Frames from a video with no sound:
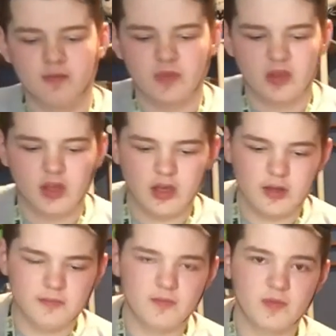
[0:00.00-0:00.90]
Yeah.
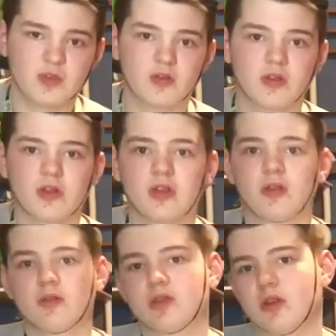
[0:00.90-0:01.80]

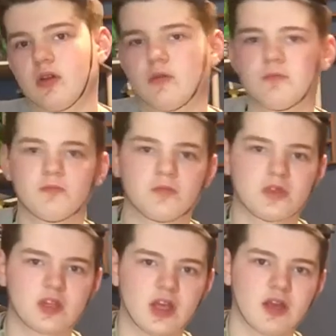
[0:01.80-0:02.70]
So,
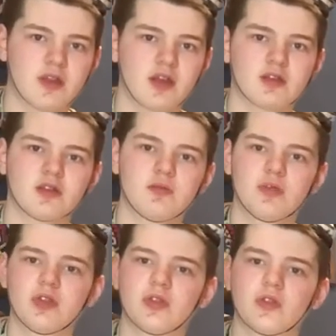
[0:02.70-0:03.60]
yeah, that could
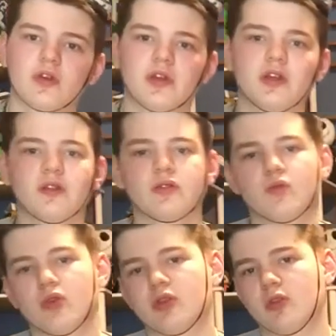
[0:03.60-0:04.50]
be the theory.
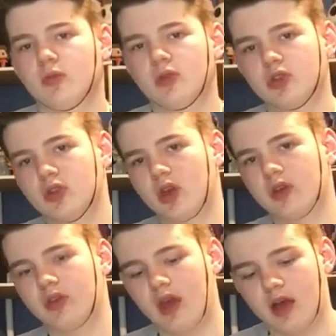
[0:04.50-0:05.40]
Tell me what you think
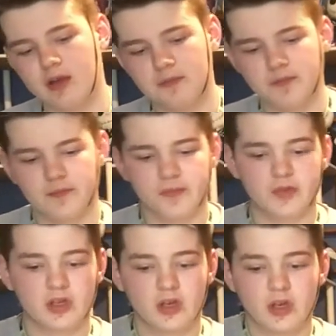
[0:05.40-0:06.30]
of that.
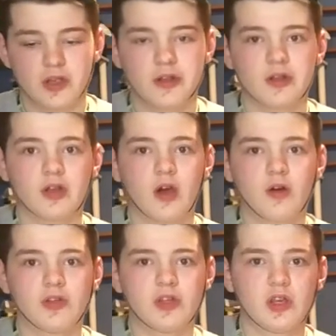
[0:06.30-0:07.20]
Now
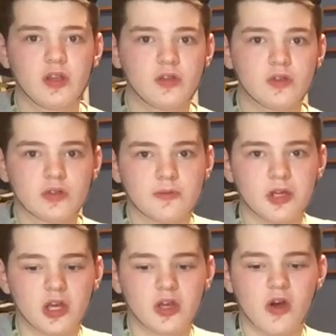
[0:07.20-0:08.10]
let's get into some
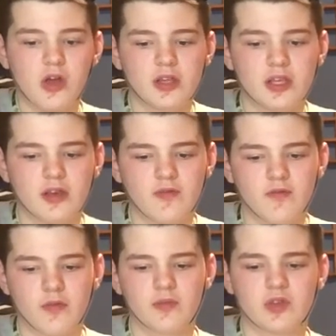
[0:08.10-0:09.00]
cut content
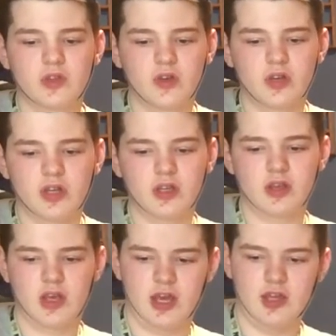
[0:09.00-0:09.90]
from Sonic the
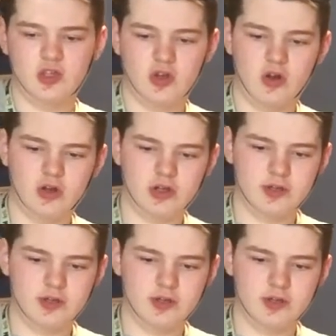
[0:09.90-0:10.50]
Hedgehog.